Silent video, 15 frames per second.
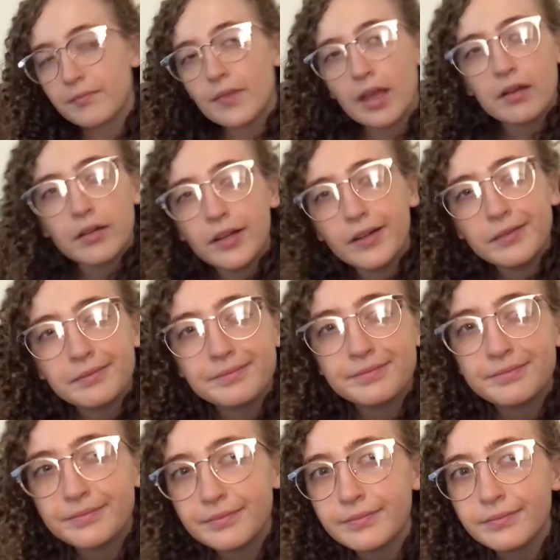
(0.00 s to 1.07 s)
I don't know.
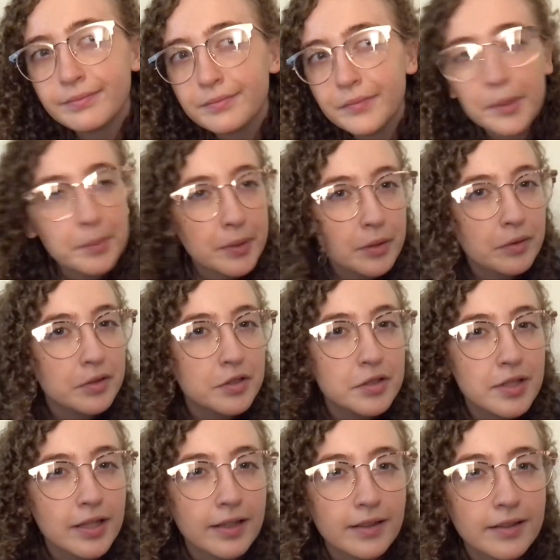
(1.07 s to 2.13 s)
Let me know what you
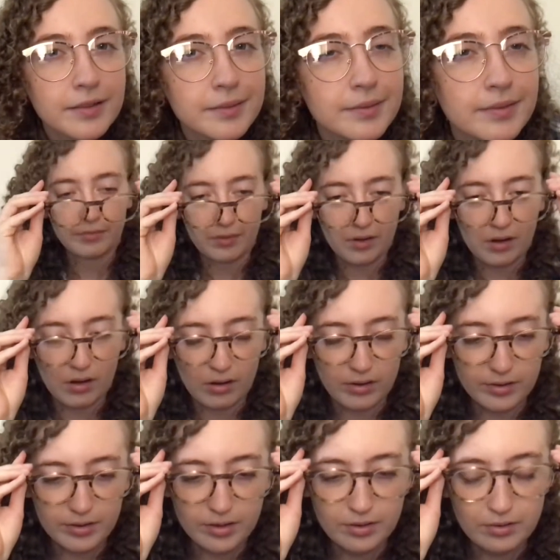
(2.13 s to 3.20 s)
think.
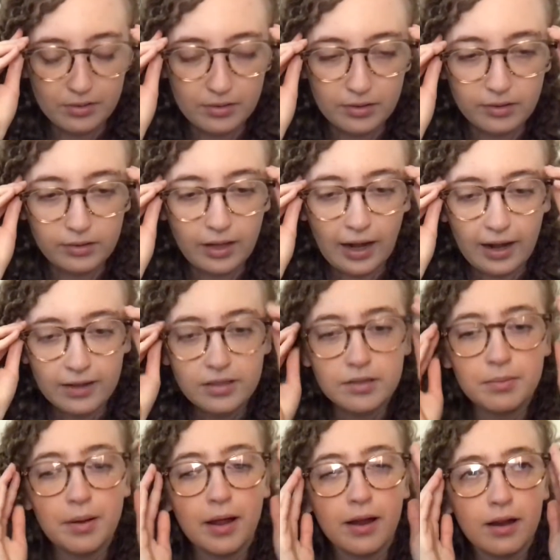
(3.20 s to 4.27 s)
On to the last
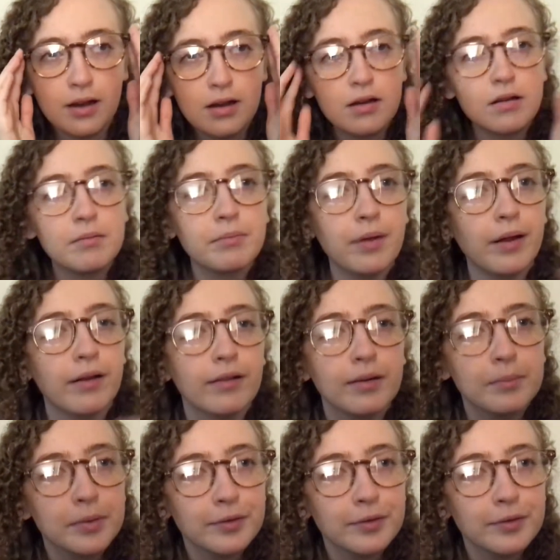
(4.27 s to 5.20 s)
pair, pair number